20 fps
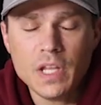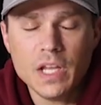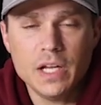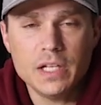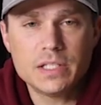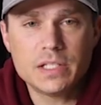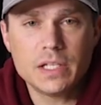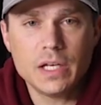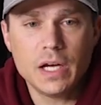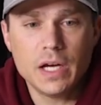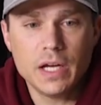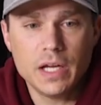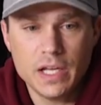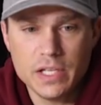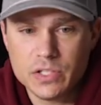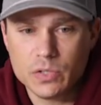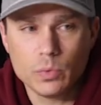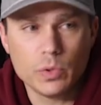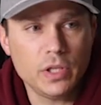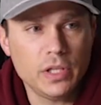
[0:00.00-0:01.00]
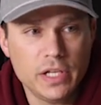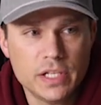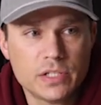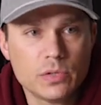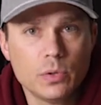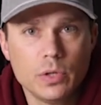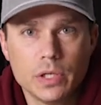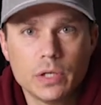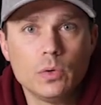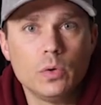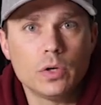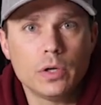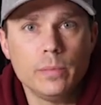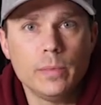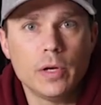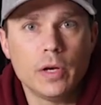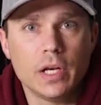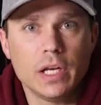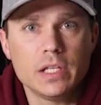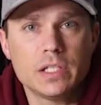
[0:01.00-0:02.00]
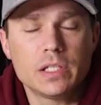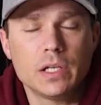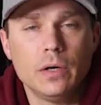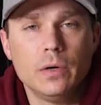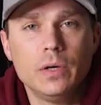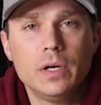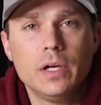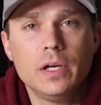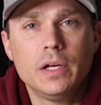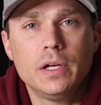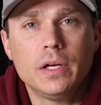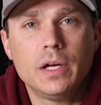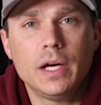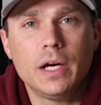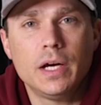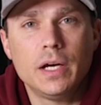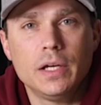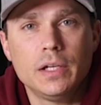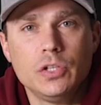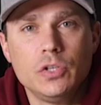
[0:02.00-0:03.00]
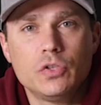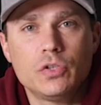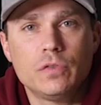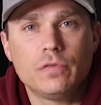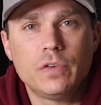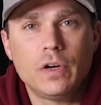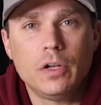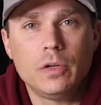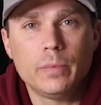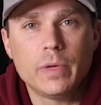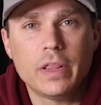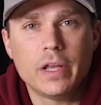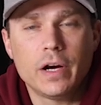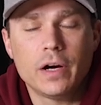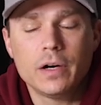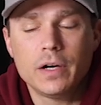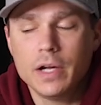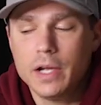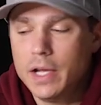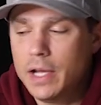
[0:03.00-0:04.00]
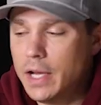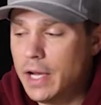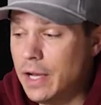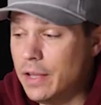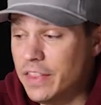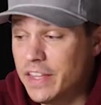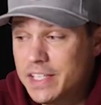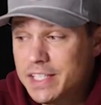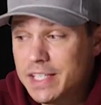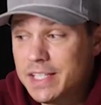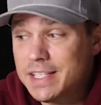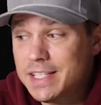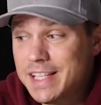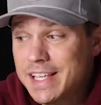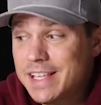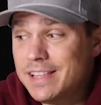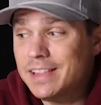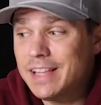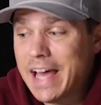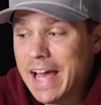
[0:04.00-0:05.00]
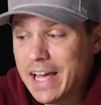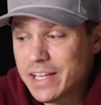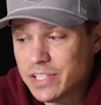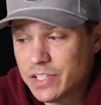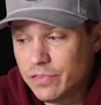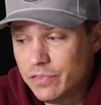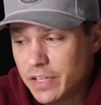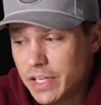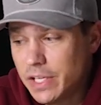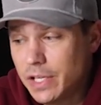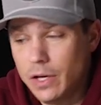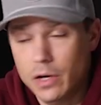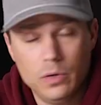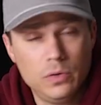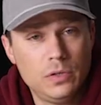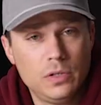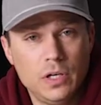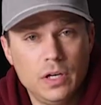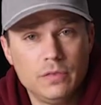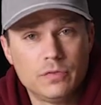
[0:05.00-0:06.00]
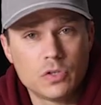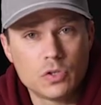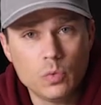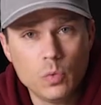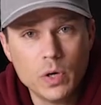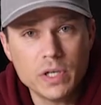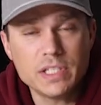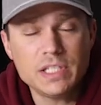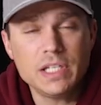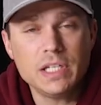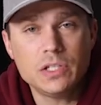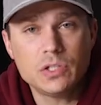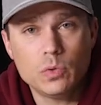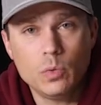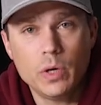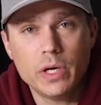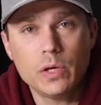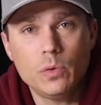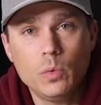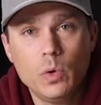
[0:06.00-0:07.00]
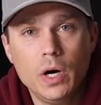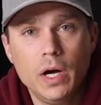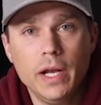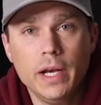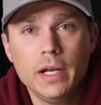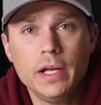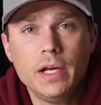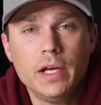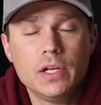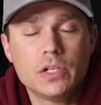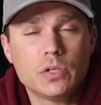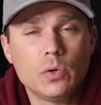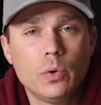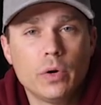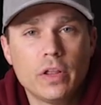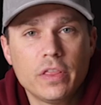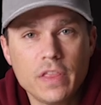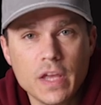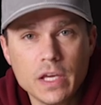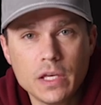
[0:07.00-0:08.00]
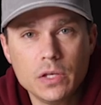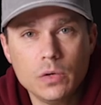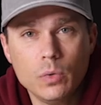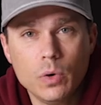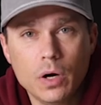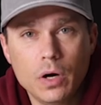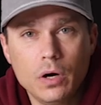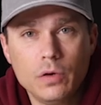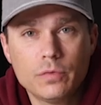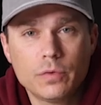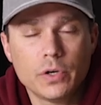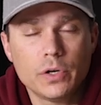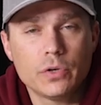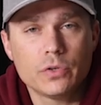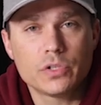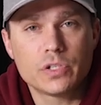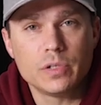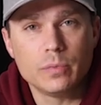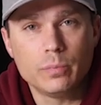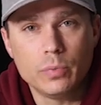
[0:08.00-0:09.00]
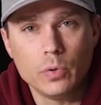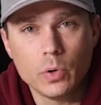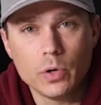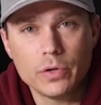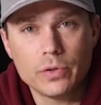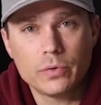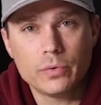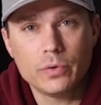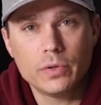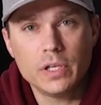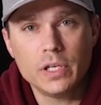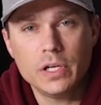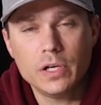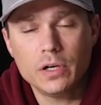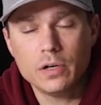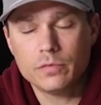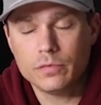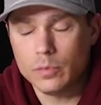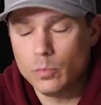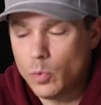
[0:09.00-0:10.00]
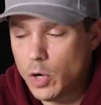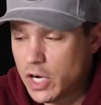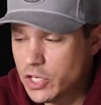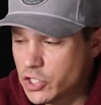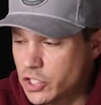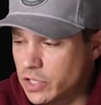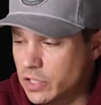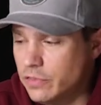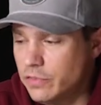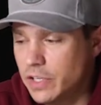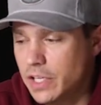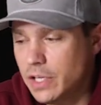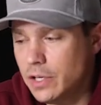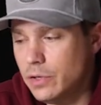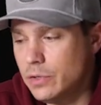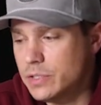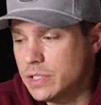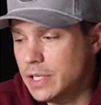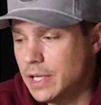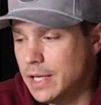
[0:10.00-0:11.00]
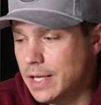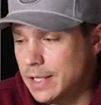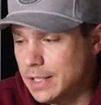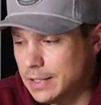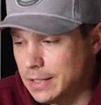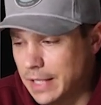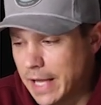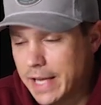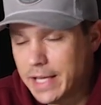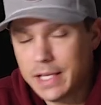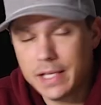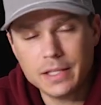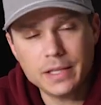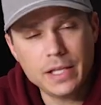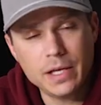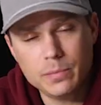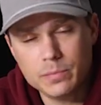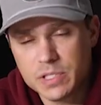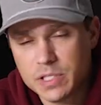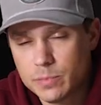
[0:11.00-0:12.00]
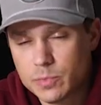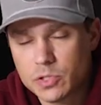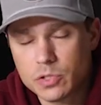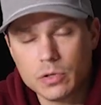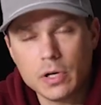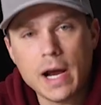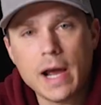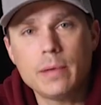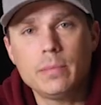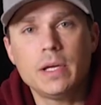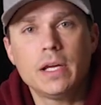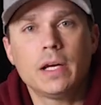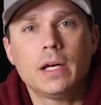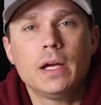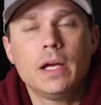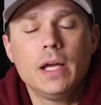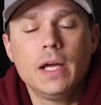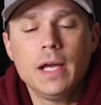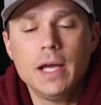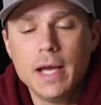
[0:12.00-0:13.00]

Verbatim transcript: It's a really cool community, so you should follow me there. This is the last video of 2021, so I want to thank you all for your support through the year, from watching the videos, liking them, subscribing.